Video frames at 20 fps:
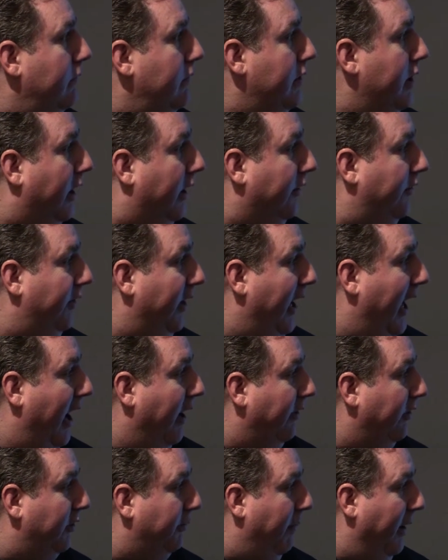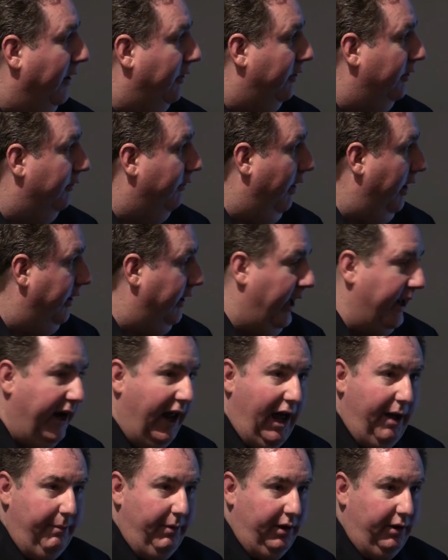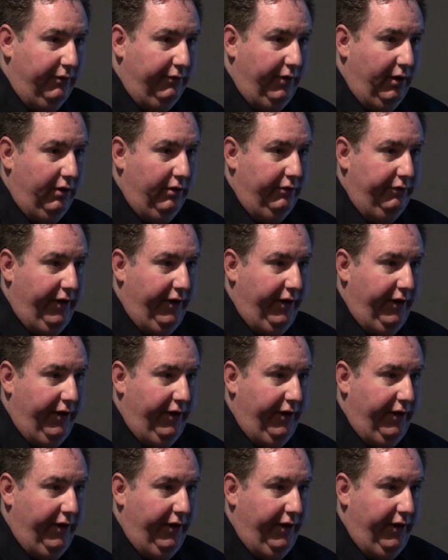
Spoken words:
You can see how the space is very dynamic and very